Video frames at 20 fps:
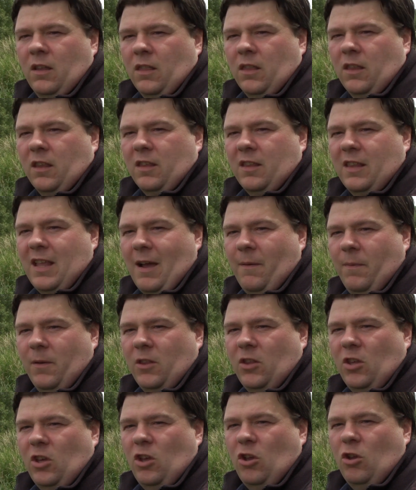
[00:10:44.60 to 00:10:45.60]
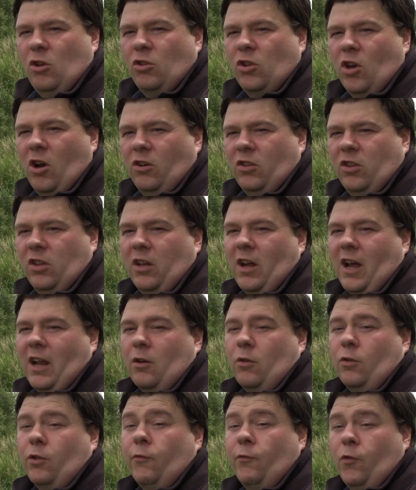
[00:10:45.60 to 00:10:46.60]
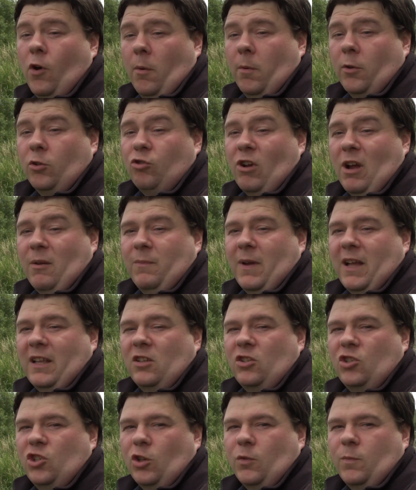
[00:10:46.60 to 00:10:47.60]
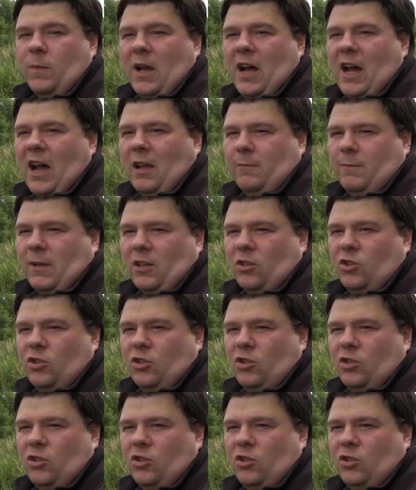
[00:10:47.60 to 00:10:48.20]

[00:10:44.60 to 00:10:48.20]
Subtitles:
Stafford to Uttoxeter Line, or the former track bed, is just behind me.